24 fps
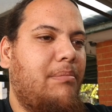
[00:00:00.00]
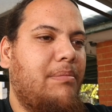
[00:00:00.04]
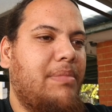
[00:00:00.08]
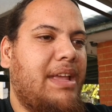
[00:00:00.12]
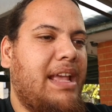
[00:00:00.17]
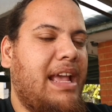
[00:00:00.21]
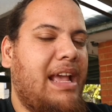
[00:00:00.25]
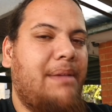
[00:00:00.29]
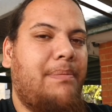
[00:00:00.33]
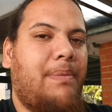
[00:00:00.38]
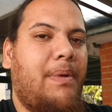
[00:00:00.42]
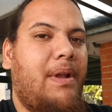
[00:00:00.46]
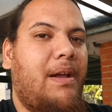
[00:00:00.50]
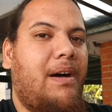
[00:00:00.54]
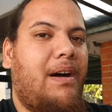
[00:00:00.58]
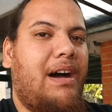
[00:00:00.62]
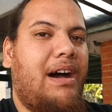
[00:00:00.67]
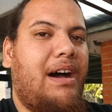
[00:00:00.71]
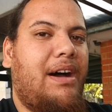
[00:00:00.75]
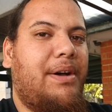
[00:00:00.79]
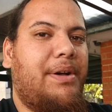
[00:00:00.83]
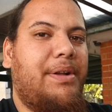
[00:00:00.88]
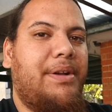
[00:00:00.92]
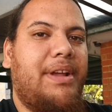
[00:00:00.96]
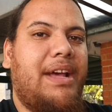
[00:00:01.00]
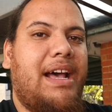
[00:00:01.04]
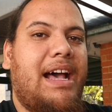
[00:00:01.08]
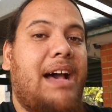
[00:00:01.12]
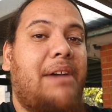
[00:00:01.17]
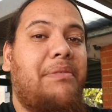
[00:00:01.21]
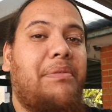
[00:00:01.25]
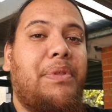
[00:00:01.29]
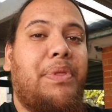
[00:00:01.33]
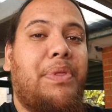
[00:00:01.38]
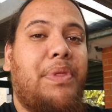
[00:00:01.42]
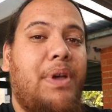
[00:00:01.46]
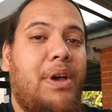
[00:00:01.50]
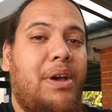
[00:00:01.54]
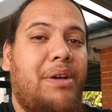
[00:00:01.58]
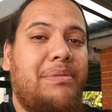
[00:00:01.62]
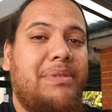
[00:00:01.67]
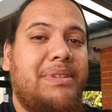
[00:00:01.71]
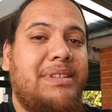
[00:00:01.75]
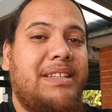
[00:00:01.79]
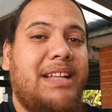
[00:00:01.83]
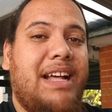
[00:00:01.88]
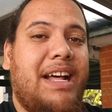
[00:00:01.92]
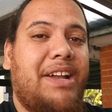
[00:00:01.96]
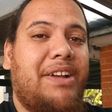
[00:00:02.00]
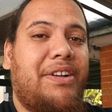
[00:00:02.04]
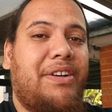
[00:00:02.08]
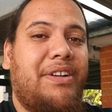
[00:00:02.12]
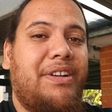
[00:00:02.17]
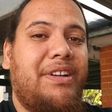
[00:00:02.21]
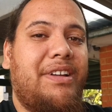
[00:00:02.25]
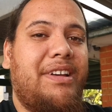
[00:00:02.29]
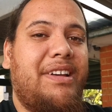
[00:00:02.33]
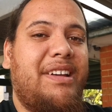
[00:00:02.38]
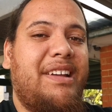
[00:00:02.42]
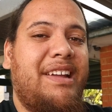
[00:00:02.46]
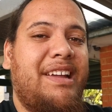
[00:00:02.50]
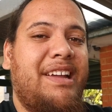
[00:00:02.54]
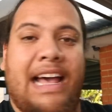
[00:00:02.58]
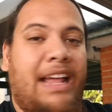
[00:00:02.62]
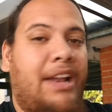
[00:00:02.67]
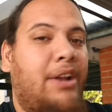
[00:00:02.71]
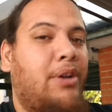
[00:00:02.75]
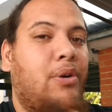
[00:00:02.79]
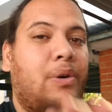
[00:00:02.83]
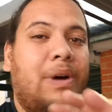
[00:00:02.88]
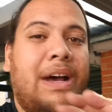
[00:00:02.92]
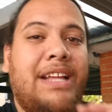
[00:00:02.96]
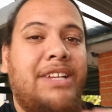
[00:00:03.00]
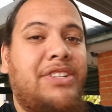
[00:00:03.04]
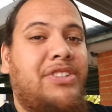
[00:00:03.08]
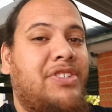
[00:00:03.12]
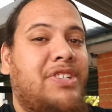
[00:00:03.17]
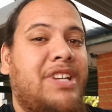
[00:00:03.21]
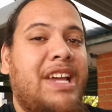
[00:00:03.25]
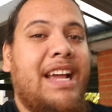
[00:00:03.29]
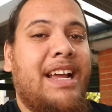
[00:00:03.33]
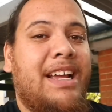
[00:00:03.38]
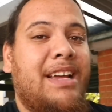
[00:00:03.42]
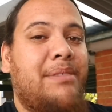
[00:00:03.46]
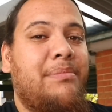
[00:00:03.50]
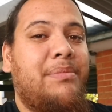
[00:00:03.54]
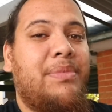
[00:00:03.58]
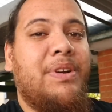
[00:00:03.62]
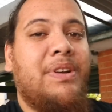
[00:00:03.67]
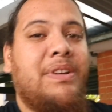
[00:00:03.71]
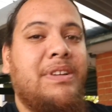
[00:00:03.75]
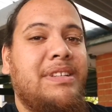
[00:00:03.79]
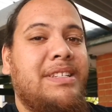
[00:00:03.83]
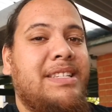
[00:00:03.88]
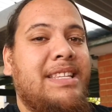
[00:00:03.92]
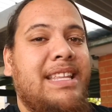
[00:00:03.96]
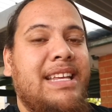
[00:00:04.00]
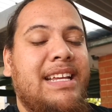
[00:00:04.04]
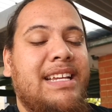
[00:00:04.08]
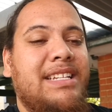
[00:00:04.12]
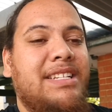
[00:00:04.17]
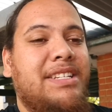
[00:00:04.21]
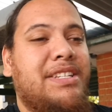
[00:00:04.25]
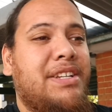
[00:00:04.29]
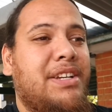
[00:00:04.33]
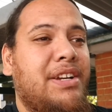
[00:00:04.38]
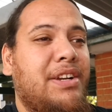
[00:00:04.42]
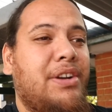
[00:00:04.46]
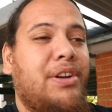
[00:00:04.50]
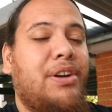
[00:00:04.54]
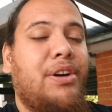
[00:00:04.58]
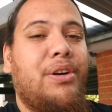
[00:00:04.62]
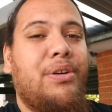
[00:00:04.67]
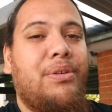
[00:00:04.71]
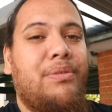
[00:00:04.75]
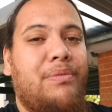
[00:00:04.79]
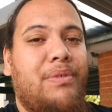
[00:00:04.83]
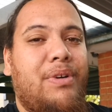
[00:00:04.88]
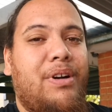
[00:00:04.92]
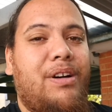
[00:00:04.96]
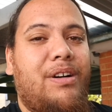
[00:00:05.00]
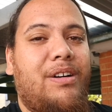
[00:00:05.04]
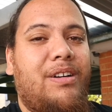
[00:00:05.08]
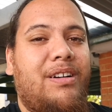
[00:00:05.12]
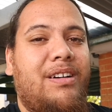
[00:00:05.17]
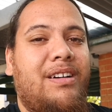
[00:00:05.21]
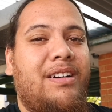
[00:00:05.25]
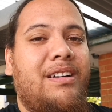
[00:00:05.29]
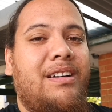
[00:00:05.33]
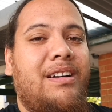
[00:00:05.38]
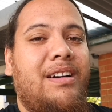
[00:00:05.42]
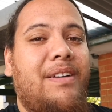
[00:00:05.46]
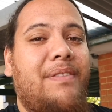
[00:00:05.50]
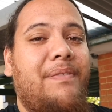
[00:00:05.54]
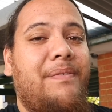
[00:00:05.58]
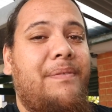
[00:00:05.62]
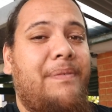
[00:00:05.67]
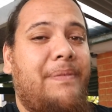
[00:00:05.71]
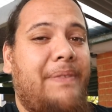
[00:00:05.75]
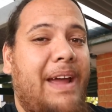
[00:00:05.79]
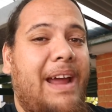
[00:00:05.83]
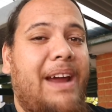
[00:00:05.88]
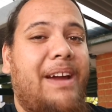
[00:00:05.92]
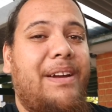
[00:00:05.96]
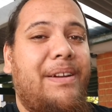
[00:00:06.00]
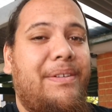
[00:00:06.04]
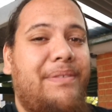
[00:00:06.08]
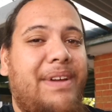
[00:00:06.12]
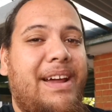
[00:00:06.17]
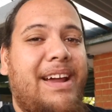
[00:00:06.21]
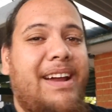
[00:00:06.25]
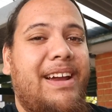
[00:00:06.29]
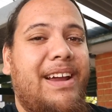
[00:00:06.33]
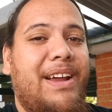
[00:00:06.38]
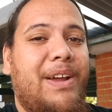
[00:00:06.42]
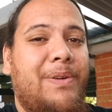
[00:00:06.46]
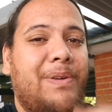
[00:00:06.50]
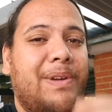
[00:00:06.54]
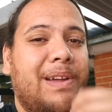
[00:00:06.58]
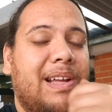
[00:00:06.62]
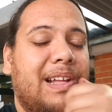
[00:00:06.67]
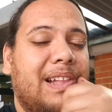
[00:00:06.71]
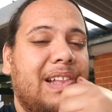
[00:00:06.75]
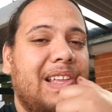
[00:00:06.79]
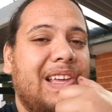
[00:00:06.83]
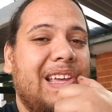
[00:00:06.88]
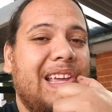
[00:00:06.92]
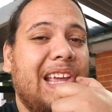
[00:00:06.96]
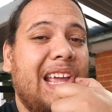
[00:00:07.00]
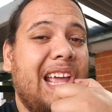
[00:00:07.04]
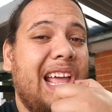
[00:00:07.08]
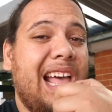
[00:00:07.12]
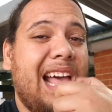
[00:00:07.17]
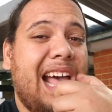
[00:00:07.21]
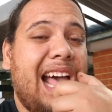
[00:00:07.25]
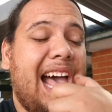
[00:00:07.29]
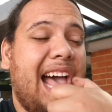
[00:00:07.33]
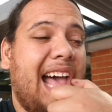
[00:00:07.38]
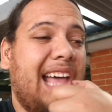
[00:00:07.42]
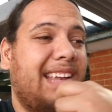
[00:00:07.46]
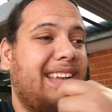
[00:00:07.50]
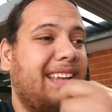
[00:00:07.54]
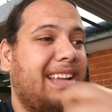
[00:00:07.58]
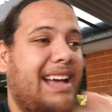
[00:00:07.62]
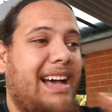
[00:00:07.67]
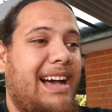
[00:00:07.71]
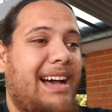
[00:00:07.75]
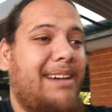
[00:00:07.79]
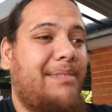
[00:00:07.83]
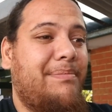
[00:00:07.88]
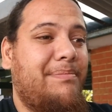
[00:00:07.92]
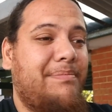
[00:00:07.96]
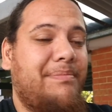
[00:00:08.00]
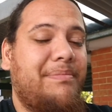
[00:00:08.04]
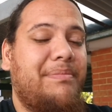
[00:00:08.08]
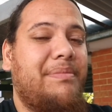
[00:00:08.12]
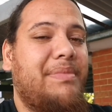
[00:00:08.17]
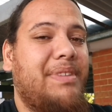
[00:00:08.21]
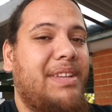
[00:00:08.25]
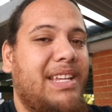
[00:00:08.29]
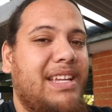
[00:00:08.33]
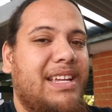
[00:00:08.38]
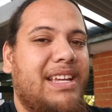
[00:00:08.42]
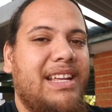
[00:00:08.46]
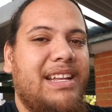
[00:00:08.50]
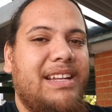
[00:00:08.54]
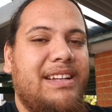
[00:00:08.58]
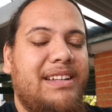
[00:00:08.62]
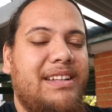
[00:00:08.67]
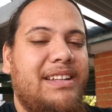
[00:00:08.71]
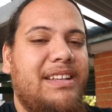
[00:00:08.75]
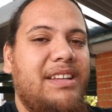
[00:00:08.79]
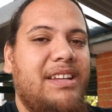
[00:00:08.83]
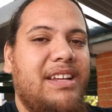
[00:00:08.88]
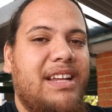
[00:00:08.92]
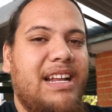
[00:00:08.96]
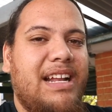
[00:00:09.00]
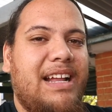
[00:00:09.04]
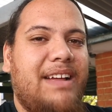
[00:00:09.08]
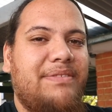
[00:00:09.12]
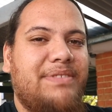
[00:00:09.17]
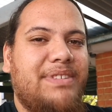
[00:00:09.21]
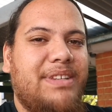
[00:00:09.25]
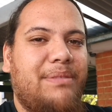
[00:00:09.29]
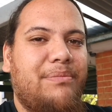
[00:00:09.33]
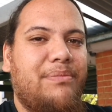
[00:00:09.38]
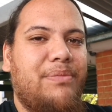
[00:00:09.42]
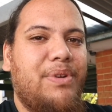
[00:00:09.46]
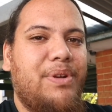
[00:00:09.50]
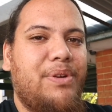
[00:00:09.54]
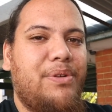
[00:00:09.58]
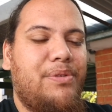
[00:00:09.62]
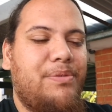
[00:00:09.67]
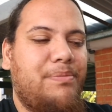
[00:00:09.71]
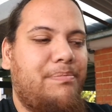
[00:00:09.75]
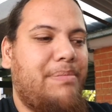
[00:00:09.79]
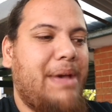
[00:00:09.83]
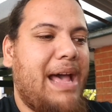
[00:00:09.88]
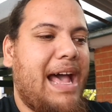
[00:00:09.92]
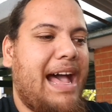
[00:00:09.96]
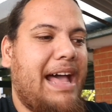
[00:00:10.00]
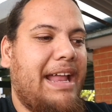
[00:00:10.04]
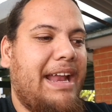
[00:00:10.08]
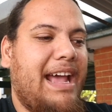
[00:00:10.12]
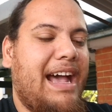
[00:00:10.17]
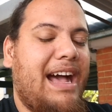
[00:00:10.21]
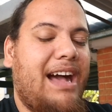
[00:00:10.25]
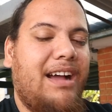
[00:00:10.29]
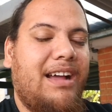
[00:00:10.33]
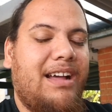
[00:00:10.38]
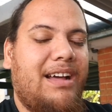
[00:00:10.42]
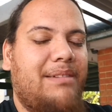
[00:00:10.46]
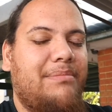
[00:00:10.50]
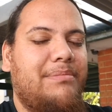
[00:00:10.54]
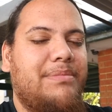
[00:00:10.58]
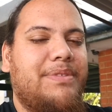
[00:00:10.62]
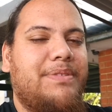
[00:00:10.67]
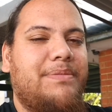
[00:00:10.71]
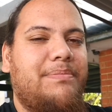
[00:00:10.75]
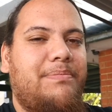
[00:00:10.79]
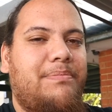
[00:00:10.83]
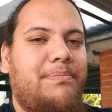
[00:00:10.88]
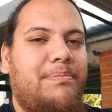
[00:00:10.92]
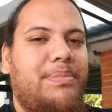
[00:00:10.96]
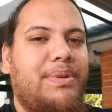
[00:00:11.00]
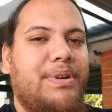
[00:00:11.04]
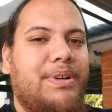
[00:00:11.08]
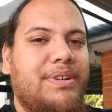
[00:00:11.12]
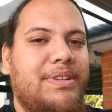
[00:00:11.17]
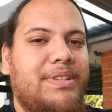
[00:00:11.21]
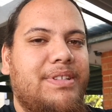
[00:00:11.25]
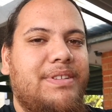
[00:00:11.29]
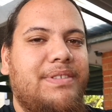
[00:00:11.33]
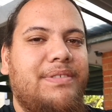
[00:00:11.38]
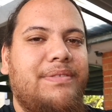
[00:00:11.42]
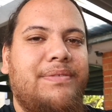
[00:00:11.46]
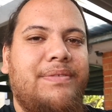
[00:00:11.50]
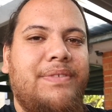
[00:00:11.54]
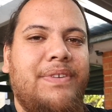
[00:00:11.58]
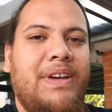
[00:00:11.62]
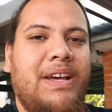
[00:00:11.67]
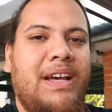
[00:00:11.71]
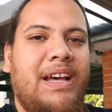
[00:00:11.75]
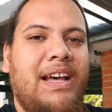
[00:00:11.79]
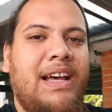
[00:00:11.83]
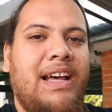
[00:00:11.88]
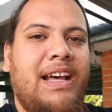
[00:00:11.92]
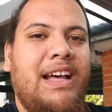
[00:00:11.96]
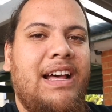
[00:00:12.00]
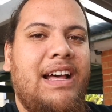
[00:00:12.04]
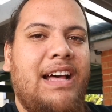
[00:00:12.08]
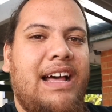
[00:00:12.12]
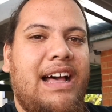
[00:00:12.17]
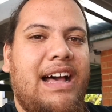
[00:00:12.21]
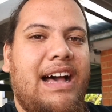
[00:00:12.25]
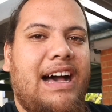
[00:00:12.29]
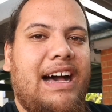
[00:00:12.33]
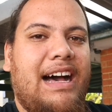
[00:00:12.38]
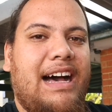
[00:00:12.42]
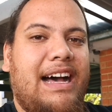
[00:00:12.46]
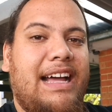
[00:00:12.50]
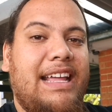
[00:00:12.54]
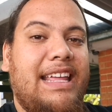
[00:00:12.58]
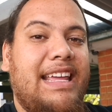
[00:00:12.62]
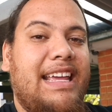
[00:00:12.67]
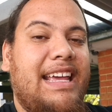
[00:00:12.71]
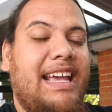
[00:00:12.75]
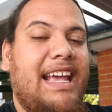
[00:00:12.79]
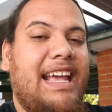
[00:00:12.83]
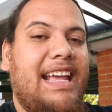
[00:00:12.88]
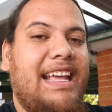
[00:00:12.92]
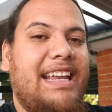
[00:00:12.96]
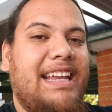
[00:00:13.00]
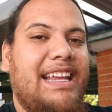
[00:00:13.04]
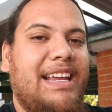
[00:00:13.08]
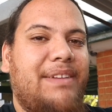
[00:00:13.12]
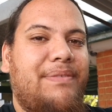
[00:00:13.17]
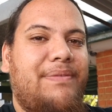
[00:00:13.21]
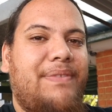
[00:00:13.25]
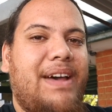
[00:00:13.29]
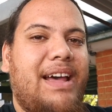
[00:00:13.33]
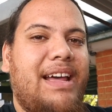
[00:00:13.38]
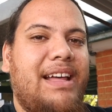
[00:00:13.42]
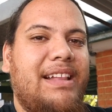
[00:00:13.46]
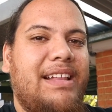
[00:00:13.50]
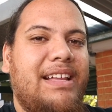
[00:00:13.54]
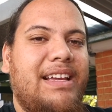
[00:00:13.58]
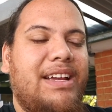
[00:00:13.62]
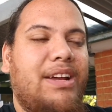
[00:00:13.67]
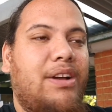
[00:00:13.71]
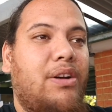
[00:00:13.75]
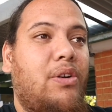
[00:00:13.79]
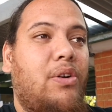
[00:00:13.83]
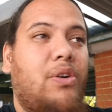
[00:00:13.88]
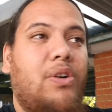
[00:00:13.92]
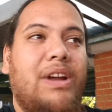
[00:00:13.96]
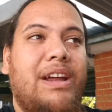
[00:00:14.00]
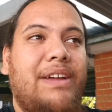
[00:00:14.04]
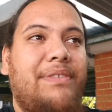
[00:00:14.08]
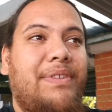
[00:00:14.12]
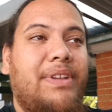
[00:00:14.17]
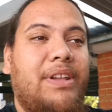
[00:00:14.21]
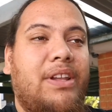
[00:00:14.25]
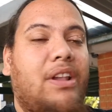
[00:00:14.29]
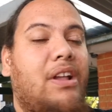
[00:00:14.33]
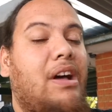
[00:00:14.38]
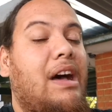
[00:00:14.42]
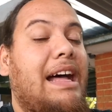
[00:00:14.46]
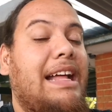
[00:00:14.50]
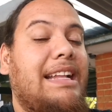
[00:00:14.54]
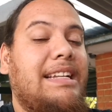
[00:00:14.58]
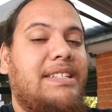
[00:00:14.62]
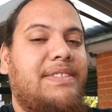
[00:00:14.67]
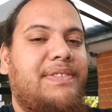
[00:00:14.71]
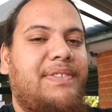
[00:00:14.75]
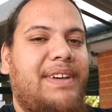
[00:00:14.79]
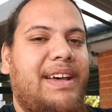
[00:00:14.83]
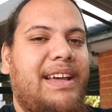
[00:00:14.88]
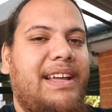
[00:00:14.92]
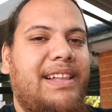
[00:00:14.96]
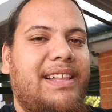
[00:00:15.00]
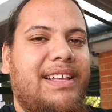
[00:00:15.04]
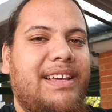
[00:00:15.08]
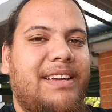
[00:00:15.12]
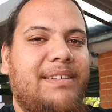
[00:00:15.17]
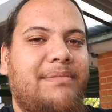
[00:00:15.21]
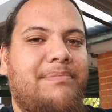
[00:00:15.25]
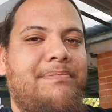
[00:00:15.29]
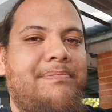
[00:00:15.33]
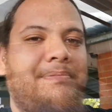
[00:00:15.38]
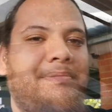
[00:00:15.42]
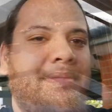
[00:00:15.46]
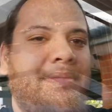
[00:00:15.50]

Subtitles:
keep an eye on it, have a thermostat on it, and always check it, because things can go wrong very quickly, and you can have some real bad outcomes because of your heating failing or even lights failing.